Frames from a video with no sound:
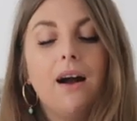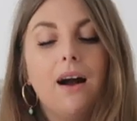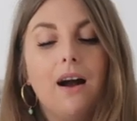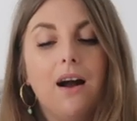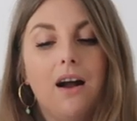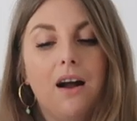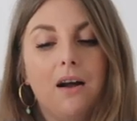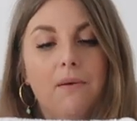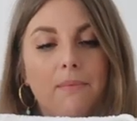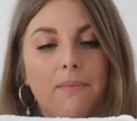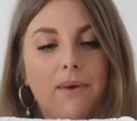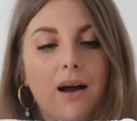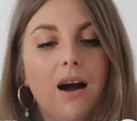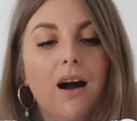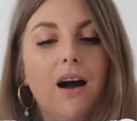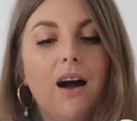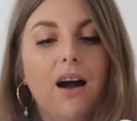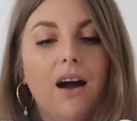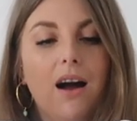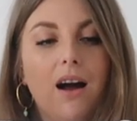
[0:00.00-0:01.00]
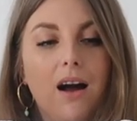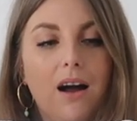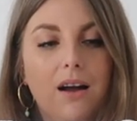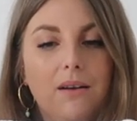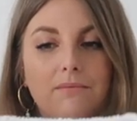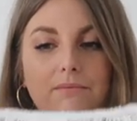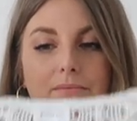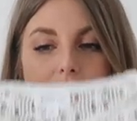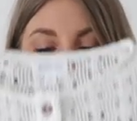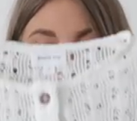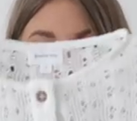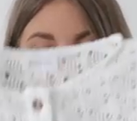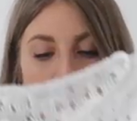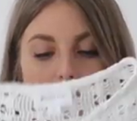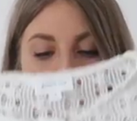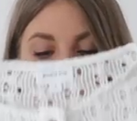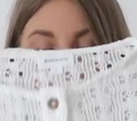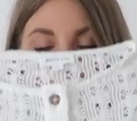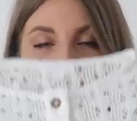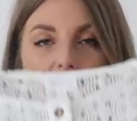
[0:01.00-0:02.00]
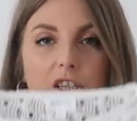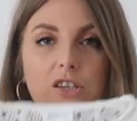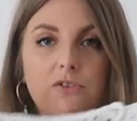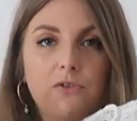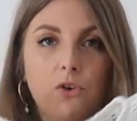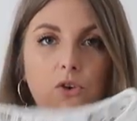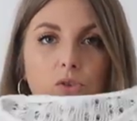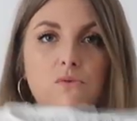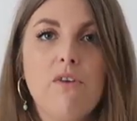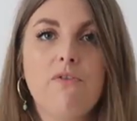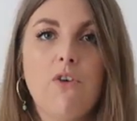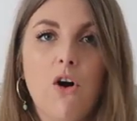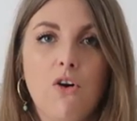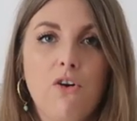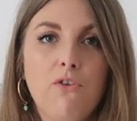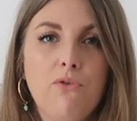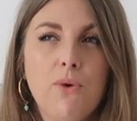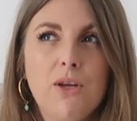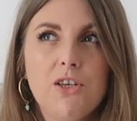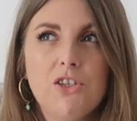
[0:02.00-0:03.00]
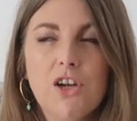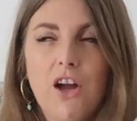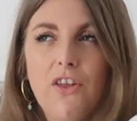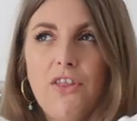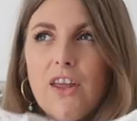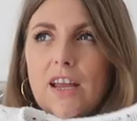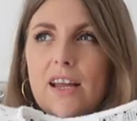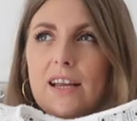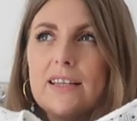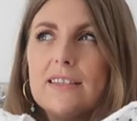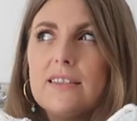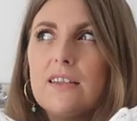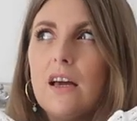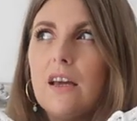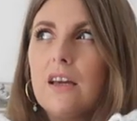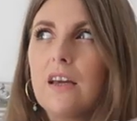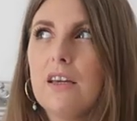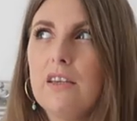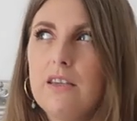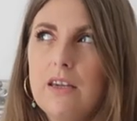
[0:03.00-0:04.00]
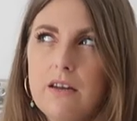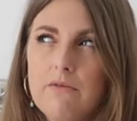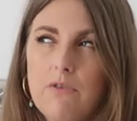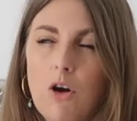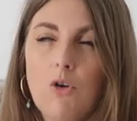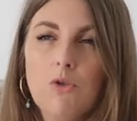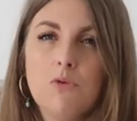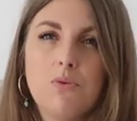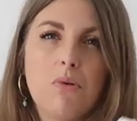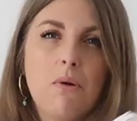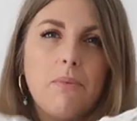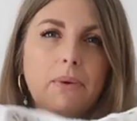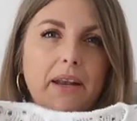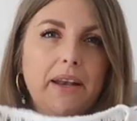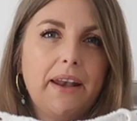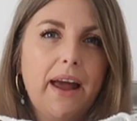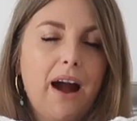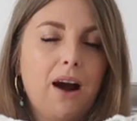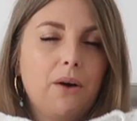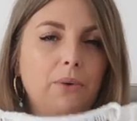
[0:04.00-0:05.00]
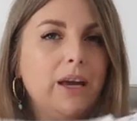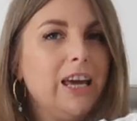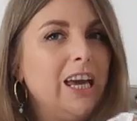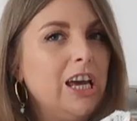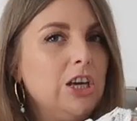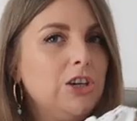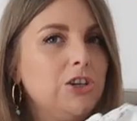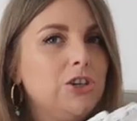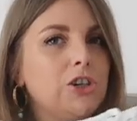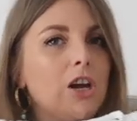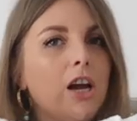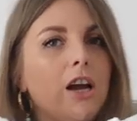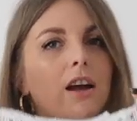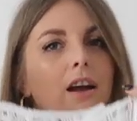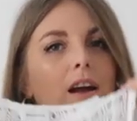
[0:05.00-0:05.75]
her range for Revolve, which I think is like a year old probably now ish